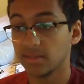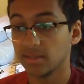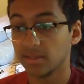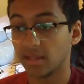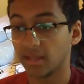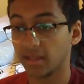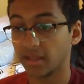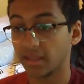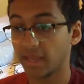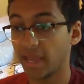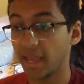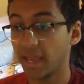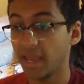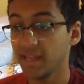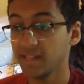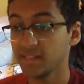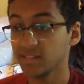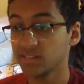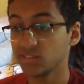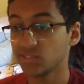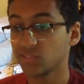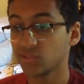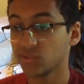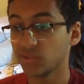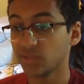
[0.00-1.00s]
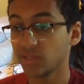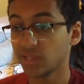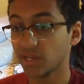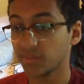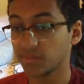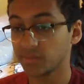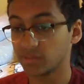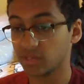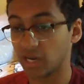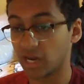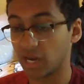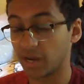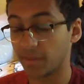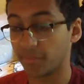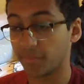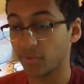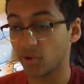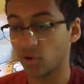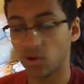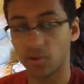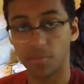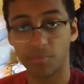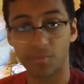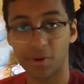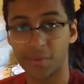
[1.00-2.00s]
Like, Kane, Sterling up top,
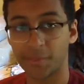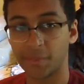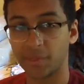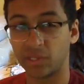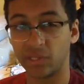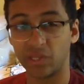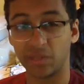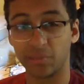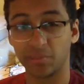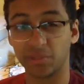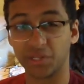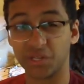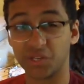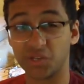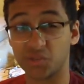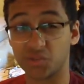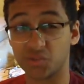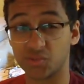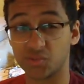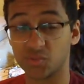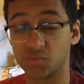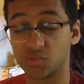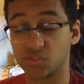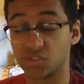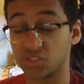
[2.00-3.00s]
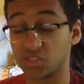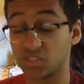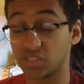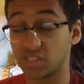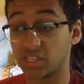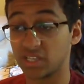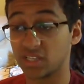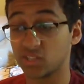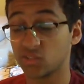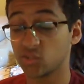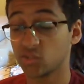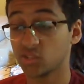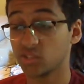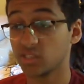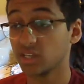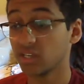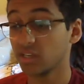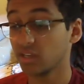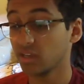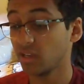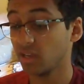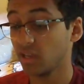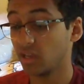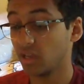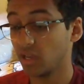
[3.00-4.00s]
they're all Premier League players, which is
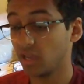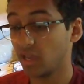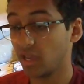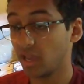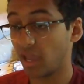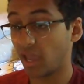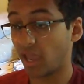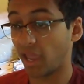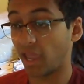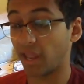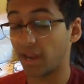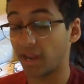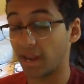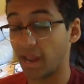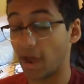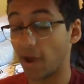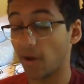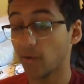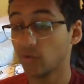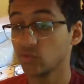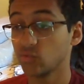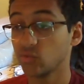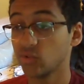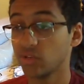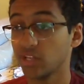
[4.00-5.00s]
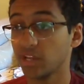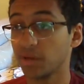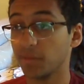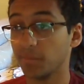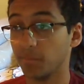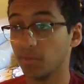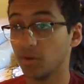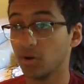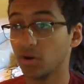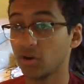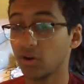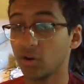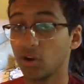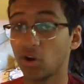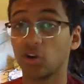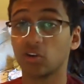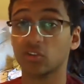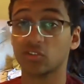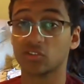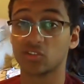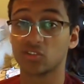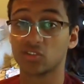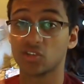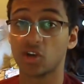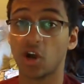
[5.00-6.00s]
interesting. And I was reading a book
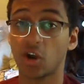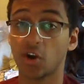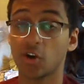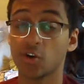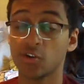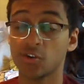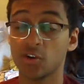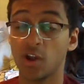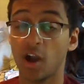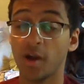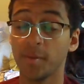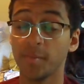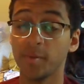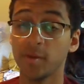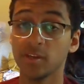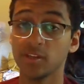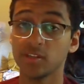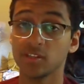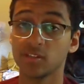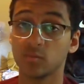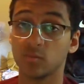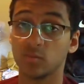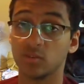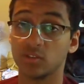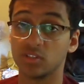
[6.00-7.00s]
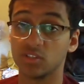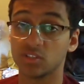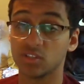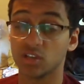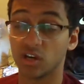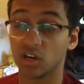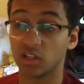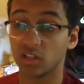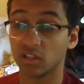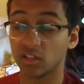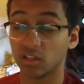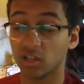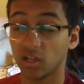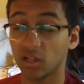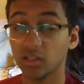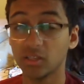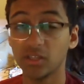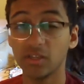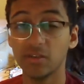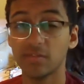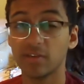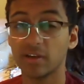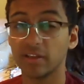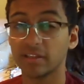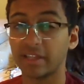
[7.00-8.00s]
called Soccernomics, which I'll
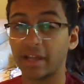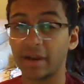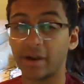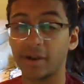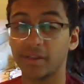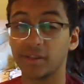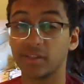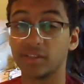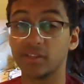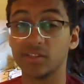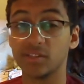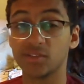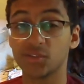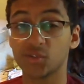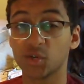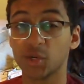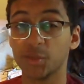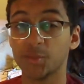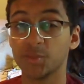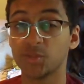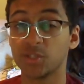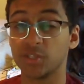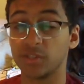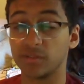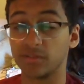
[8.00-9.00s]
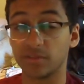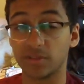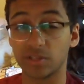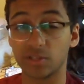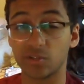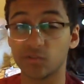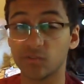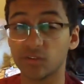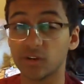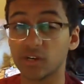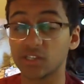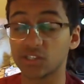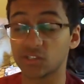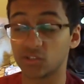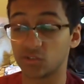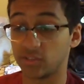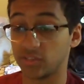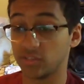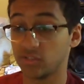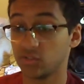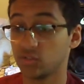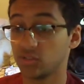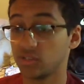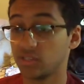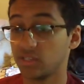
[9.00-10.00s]
leave that down in the description if any of you guys are
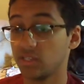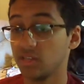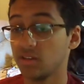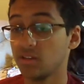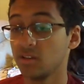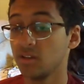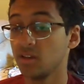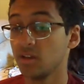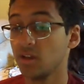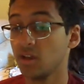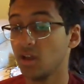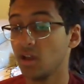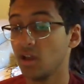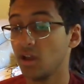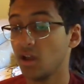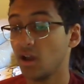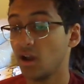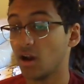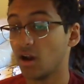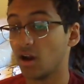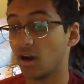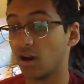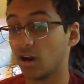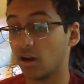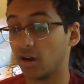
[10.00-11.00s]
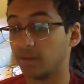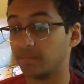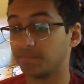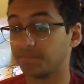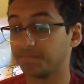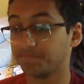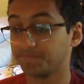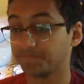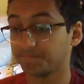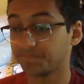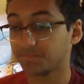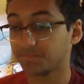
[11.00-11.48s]
interested. Um,